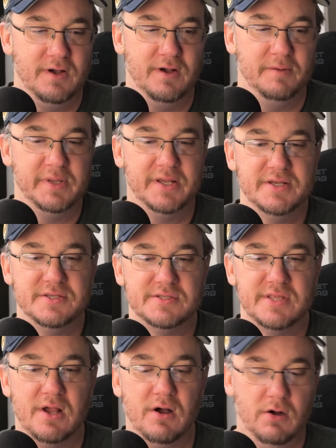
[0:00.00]
because
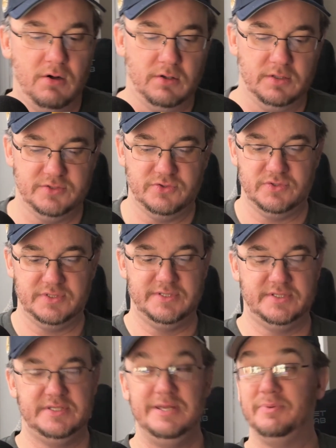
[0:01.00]
they all
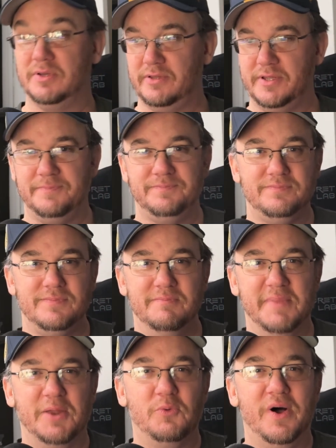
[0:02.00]
typically
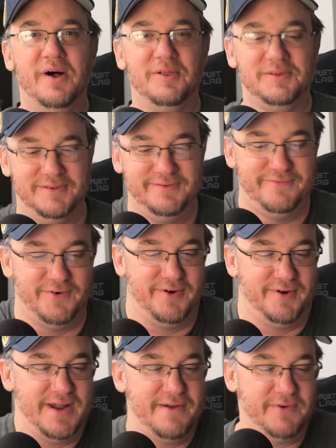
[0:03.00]
mean well
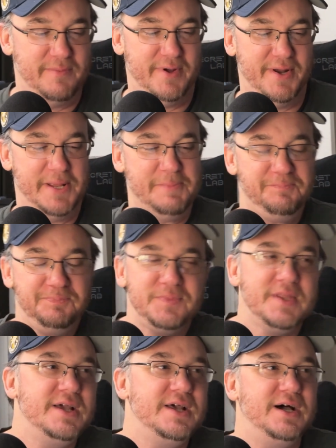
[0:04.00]
for everybody.
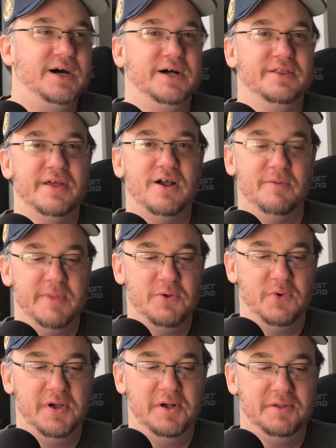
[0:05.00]
They all mean
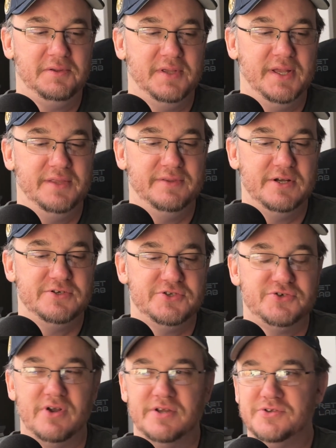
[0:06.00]
well, and they're just
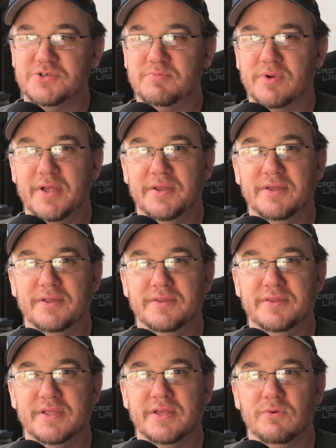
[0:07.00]
trying to spread
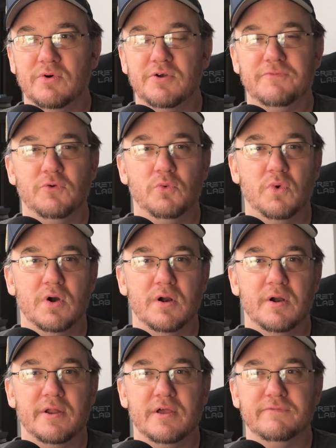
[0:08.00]
the wonderful
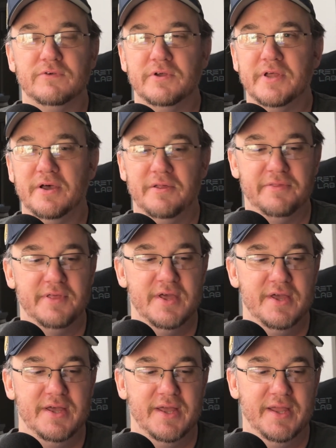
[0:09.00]
word of good health.
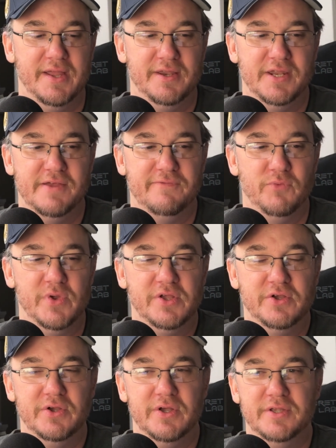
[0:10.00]
And if we
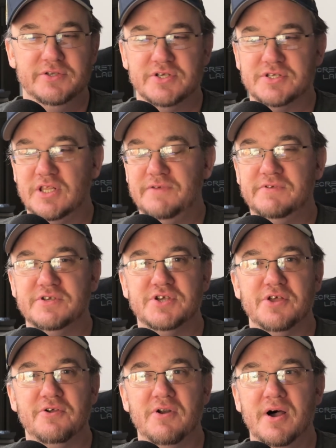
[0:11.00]
could just lift each
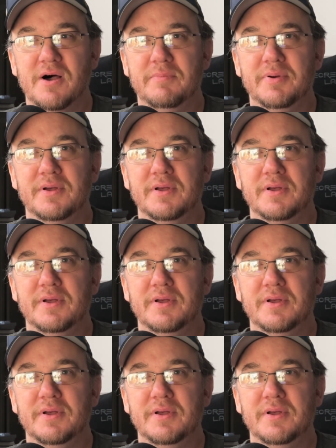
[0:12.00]
other up,